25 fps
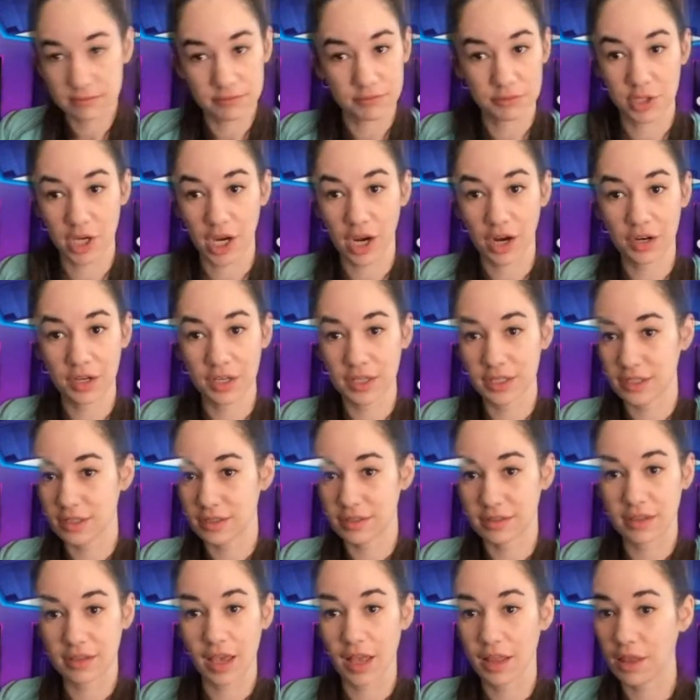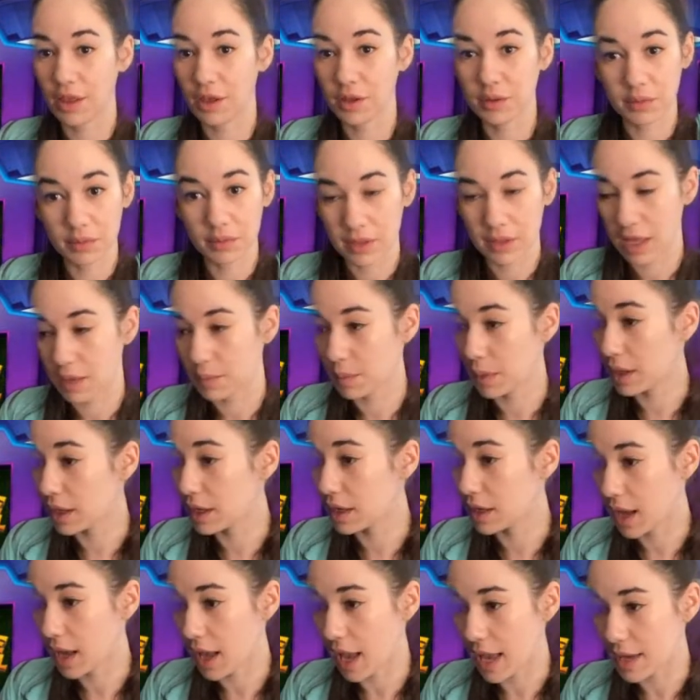cherries, yellow, lemon,
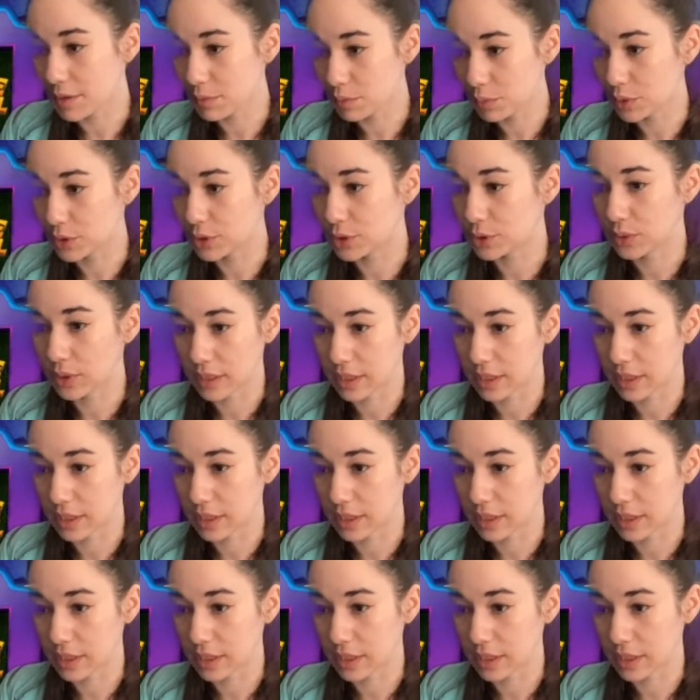and blue,